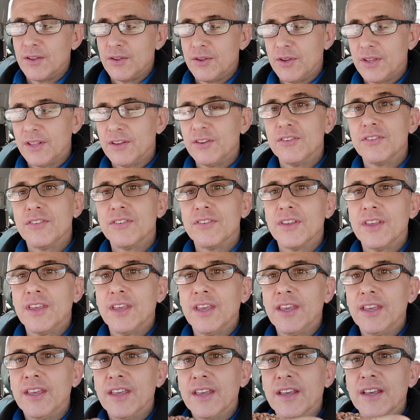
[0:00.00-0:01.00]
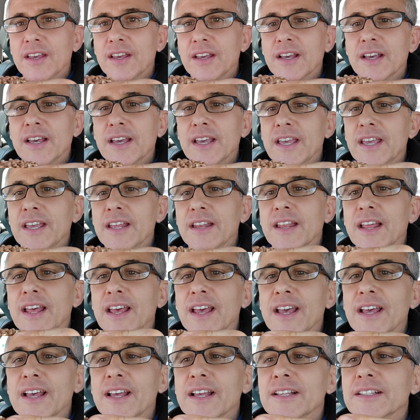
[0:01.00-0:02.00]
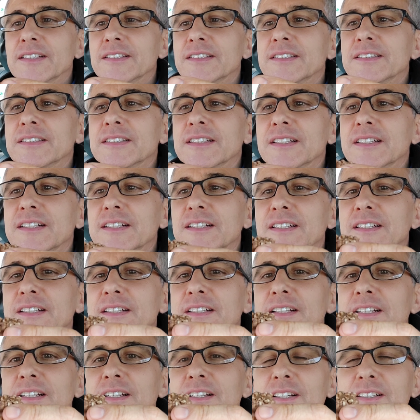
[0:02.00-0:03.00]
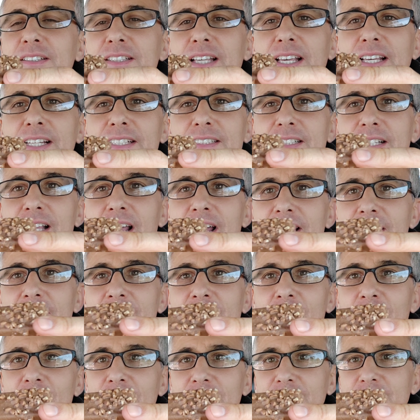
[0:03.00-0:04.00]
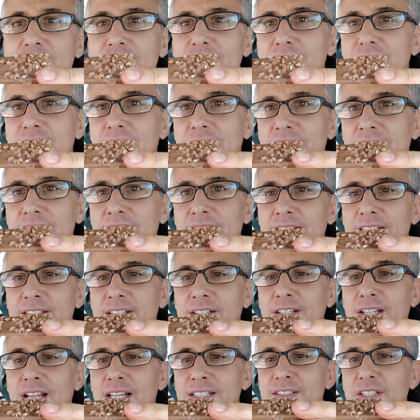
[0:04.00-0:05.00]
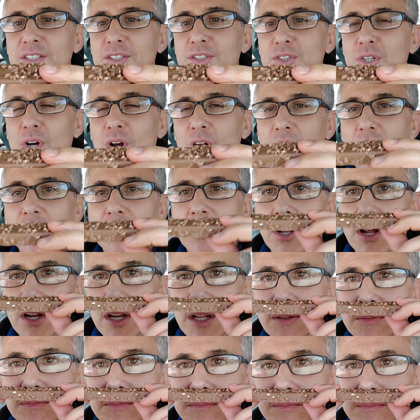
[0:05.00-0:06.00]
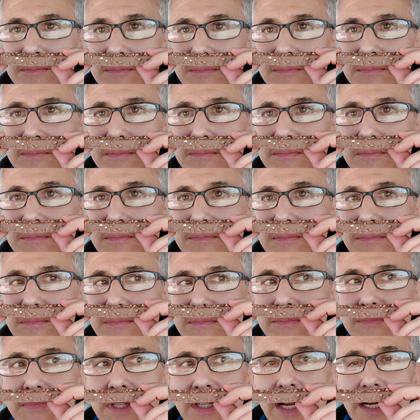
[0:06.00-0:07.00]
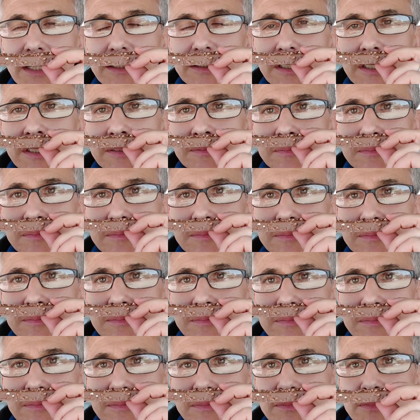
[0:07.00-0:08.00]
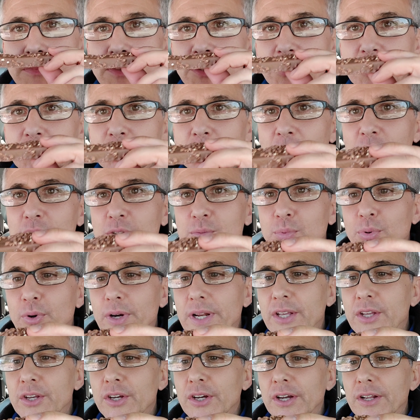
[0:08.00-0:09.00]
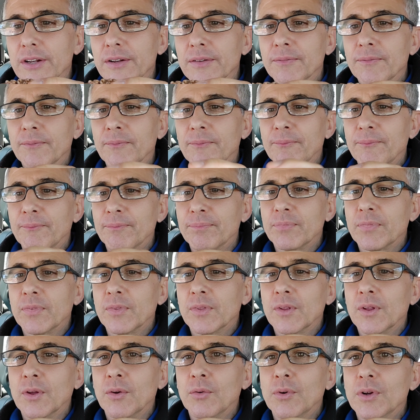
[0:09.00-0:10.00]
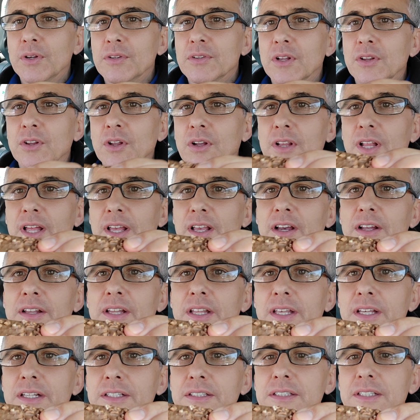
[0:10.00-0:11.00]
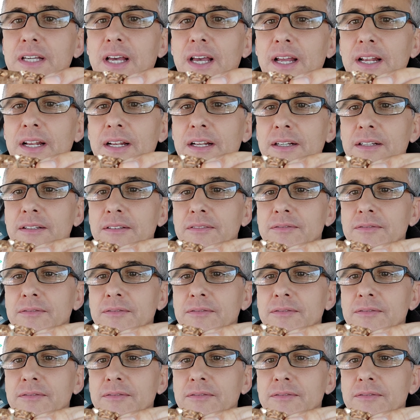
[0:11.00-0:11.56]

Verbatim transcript: You can see it has Looks like it's got nuts and lots of chocolate on it. It actually, it smells pretty good. What does it look like on the inside?